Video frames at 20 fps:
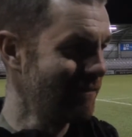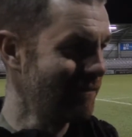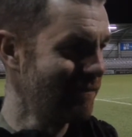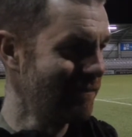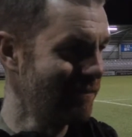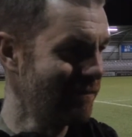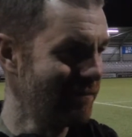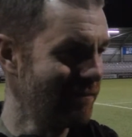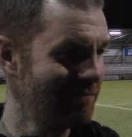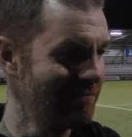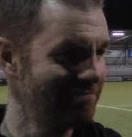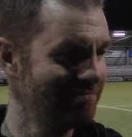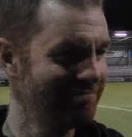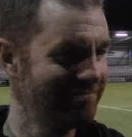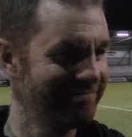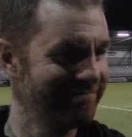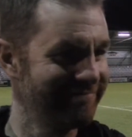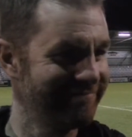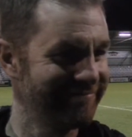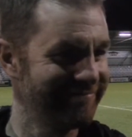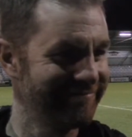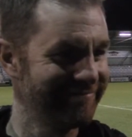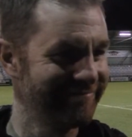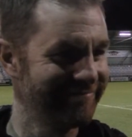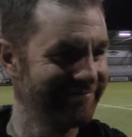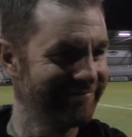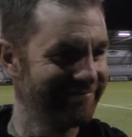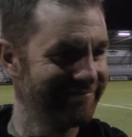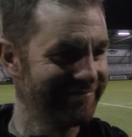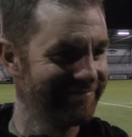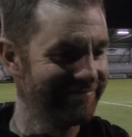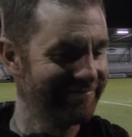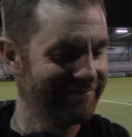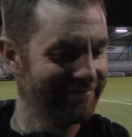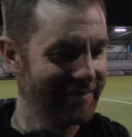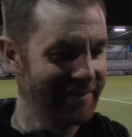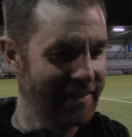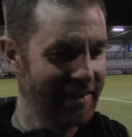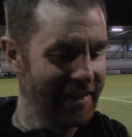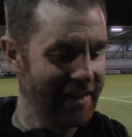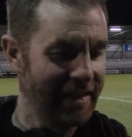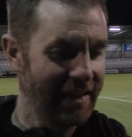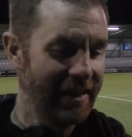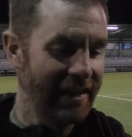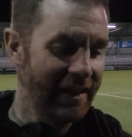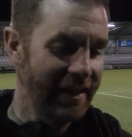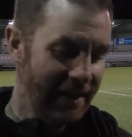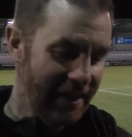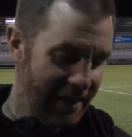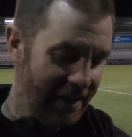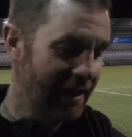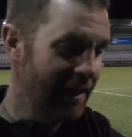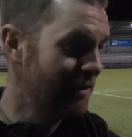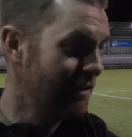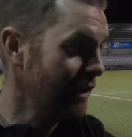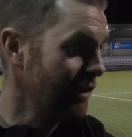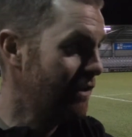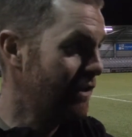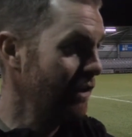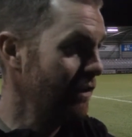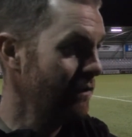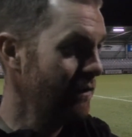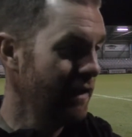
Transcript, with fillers: So Simon, your thoughts today? Congrats. Yeah, thank you.